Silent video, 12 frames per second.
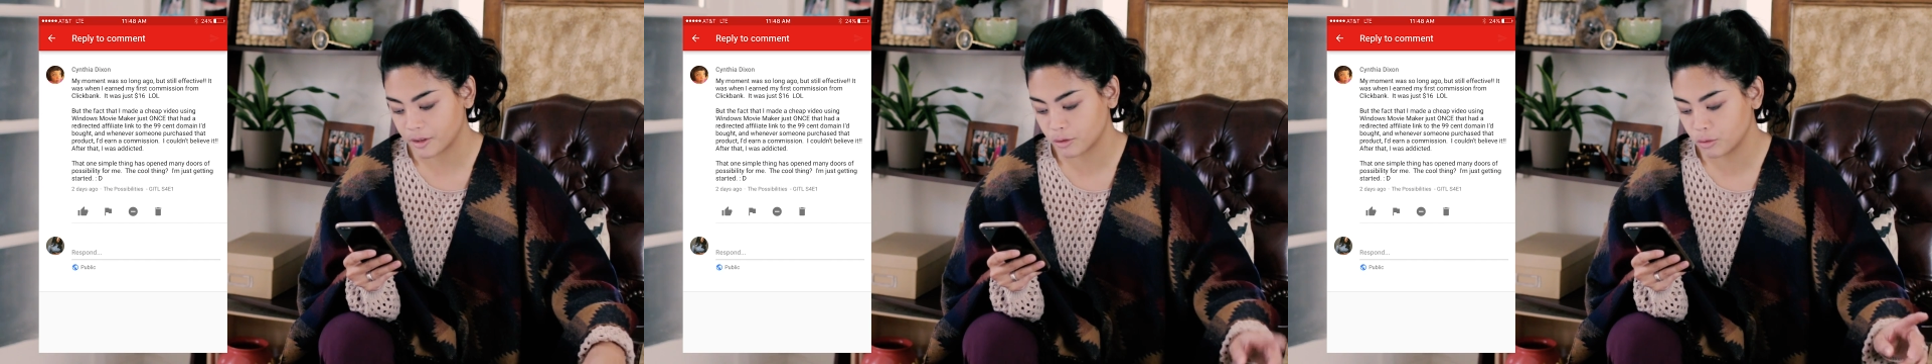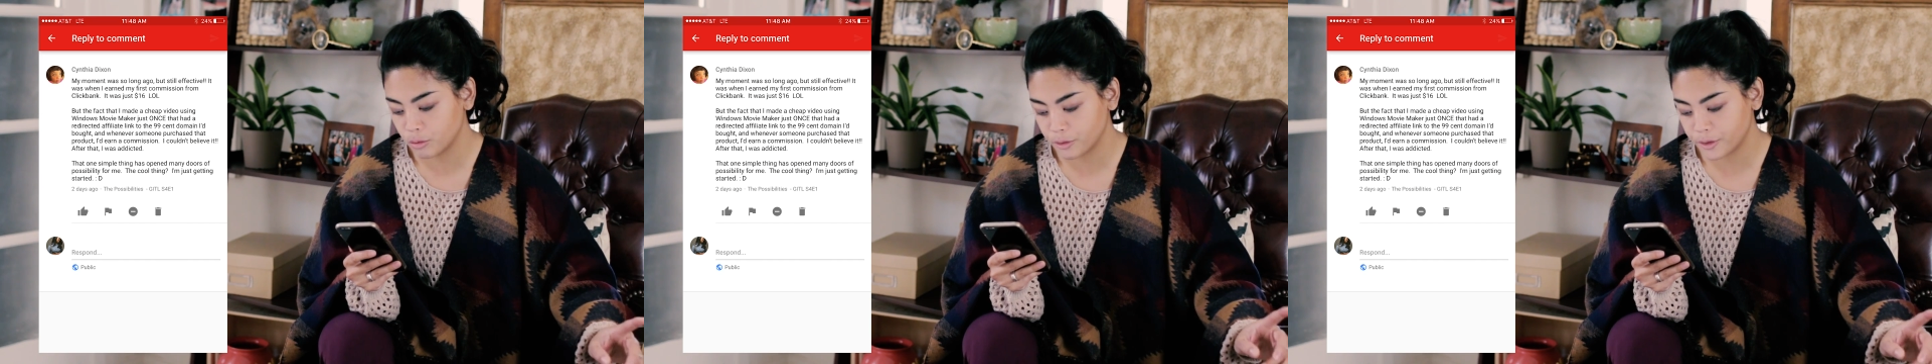The
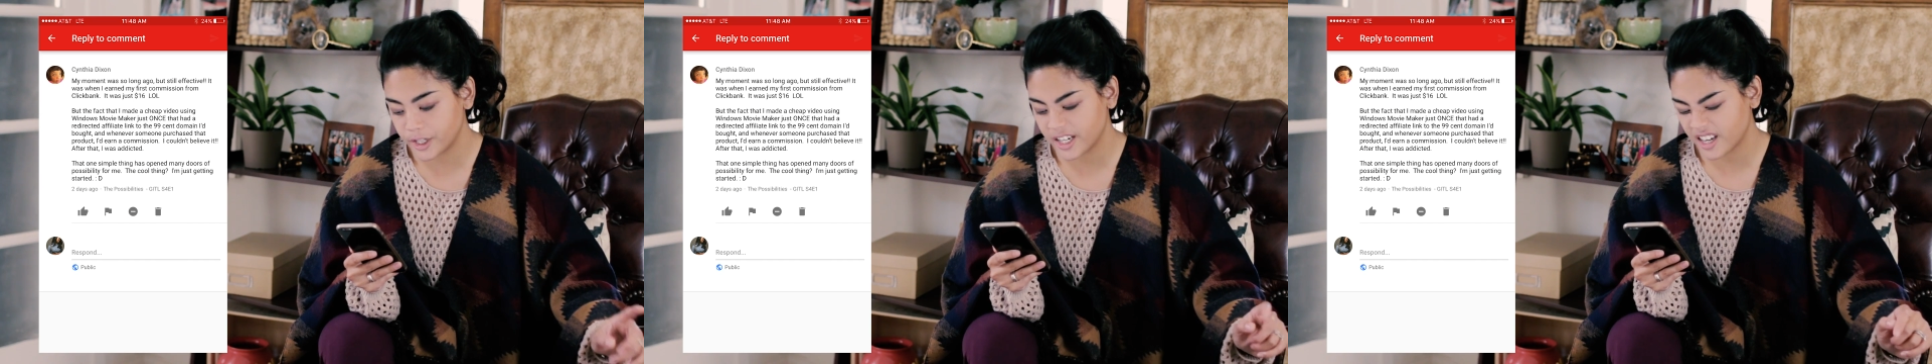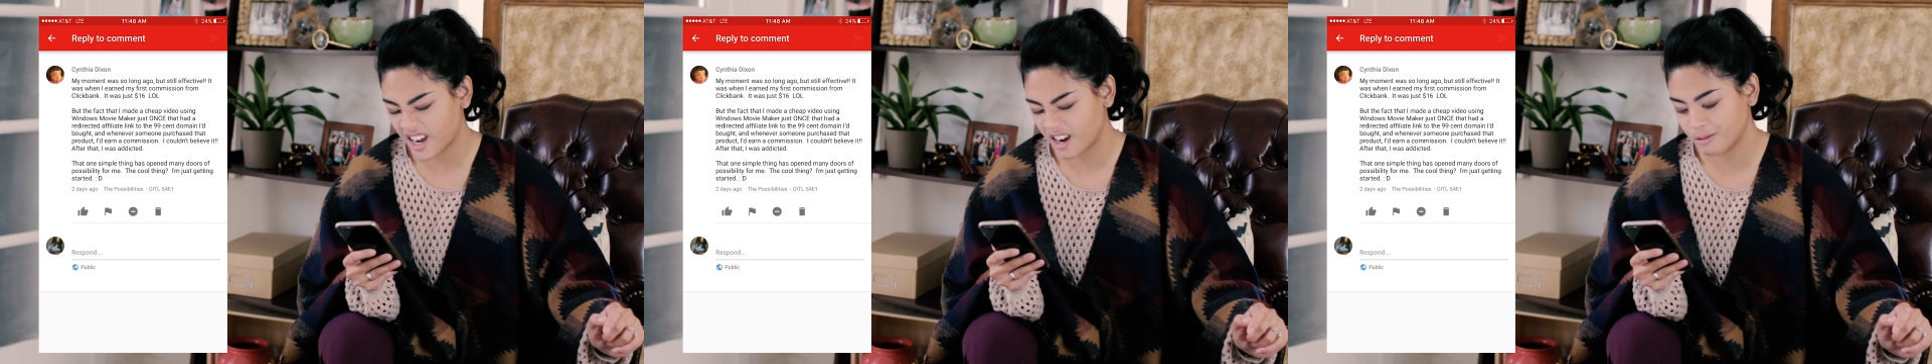cool
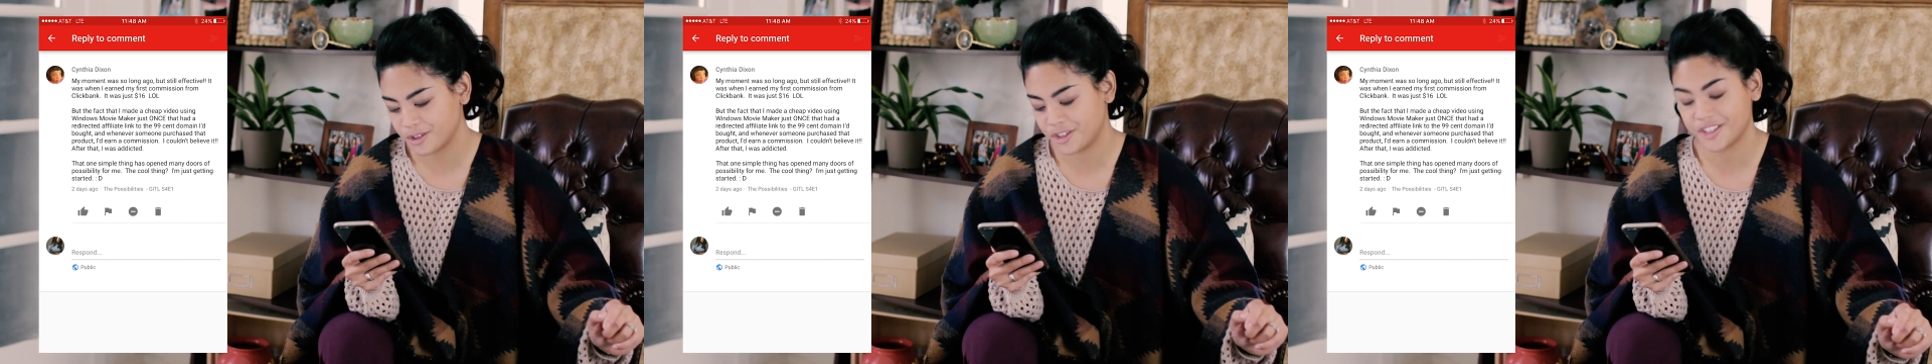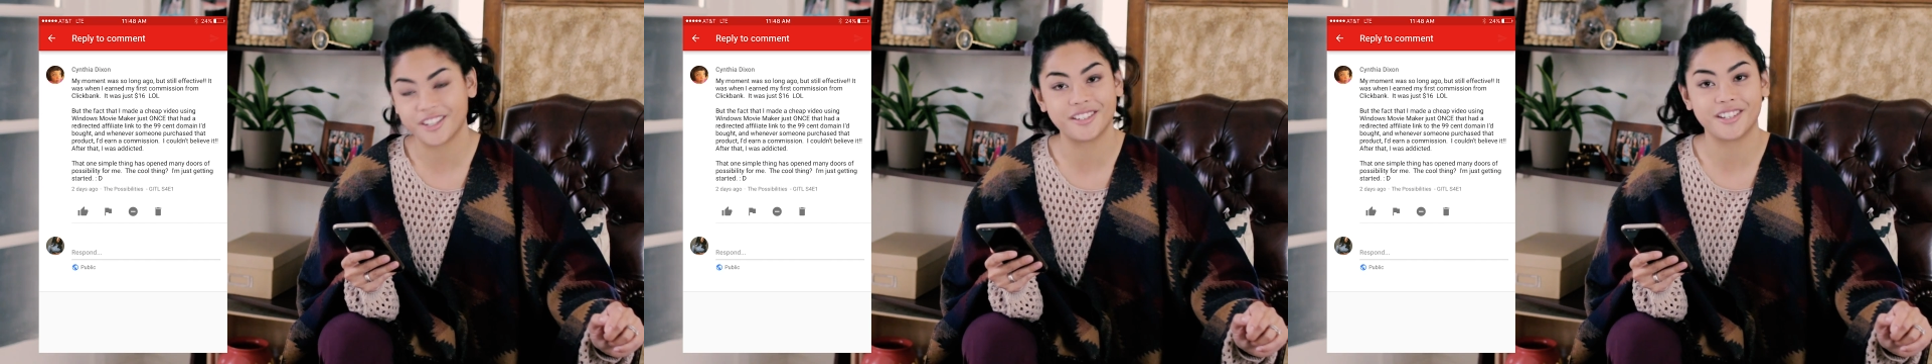thing, I was
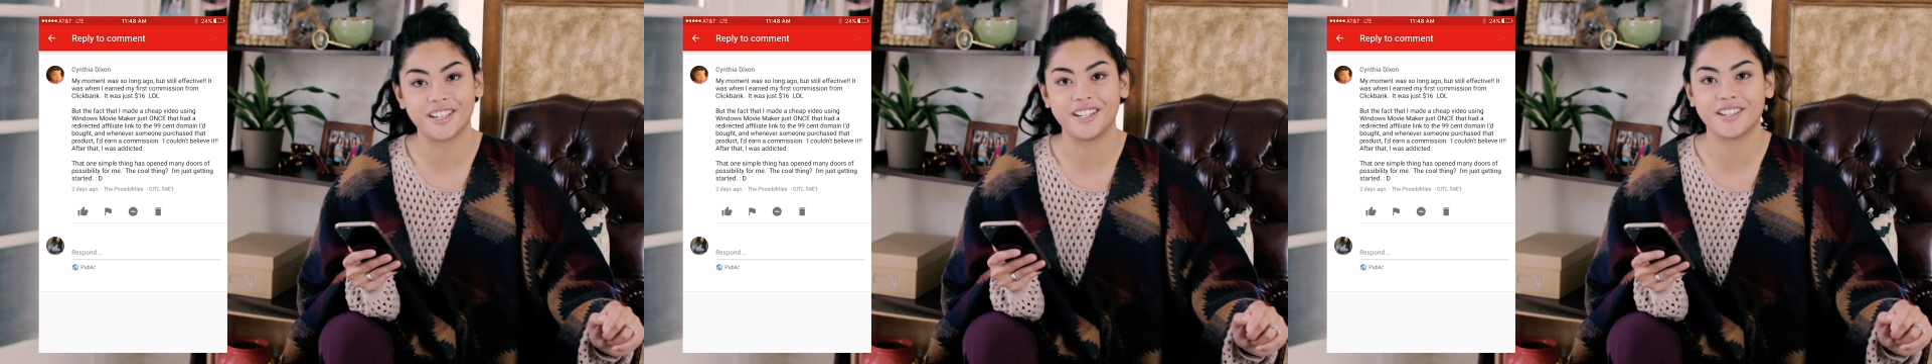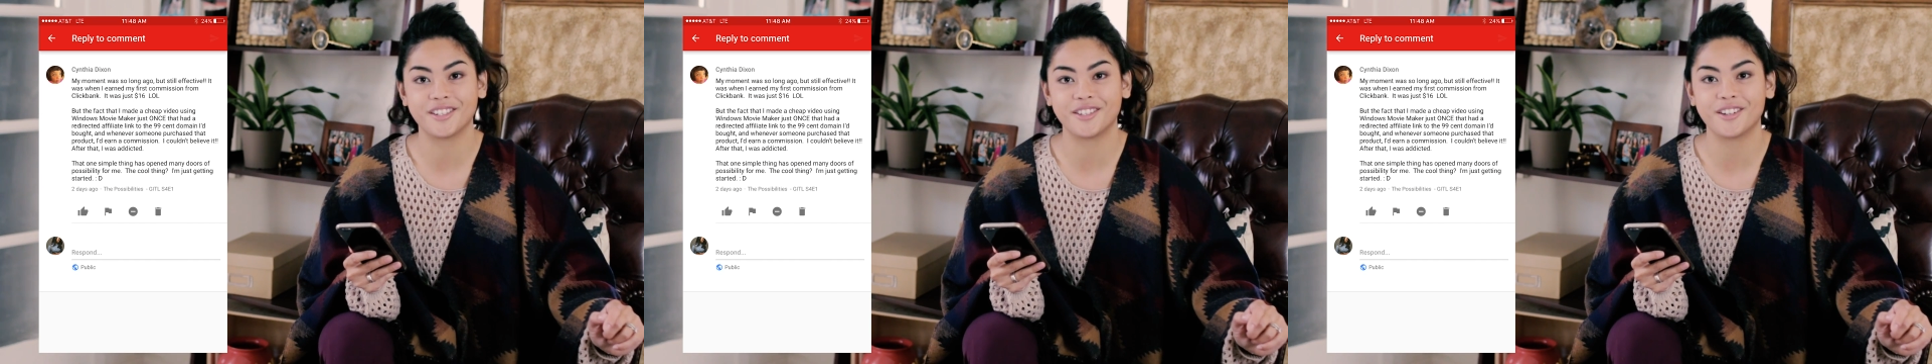just
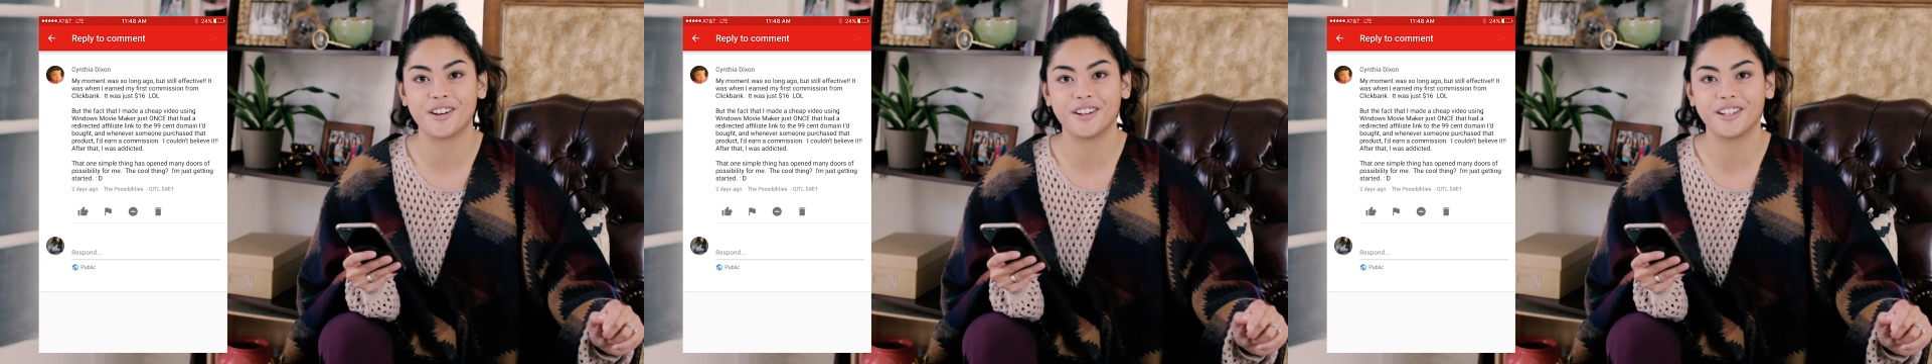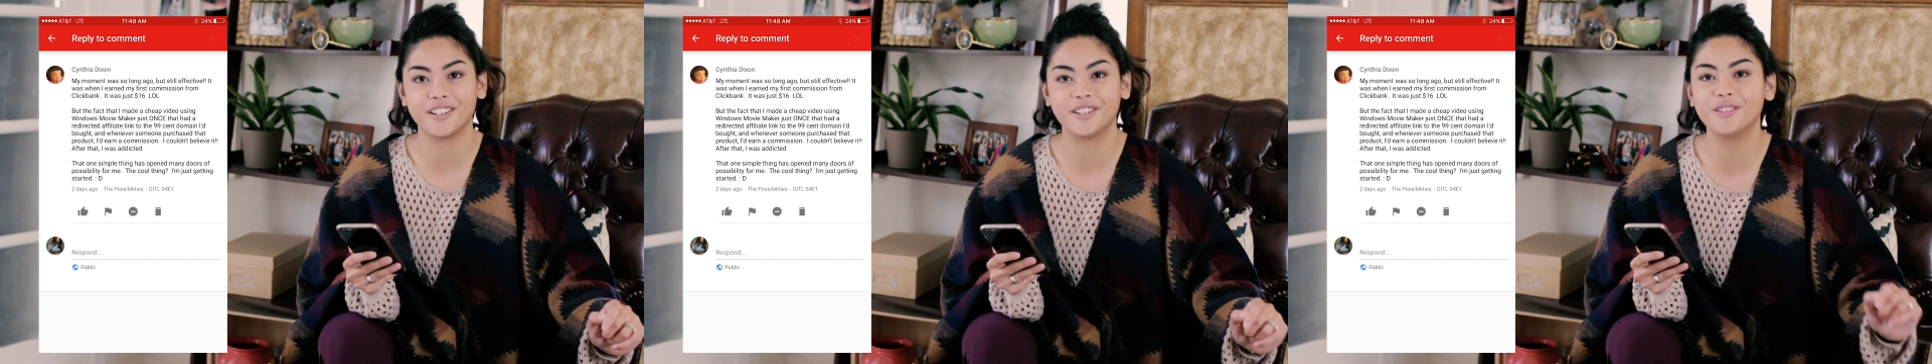getting
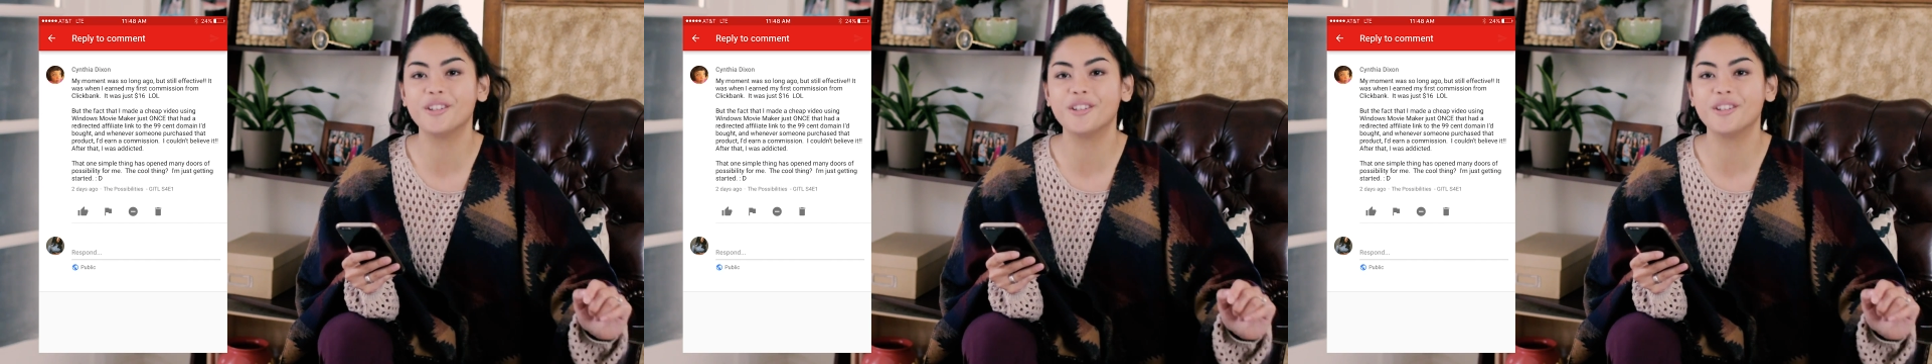started.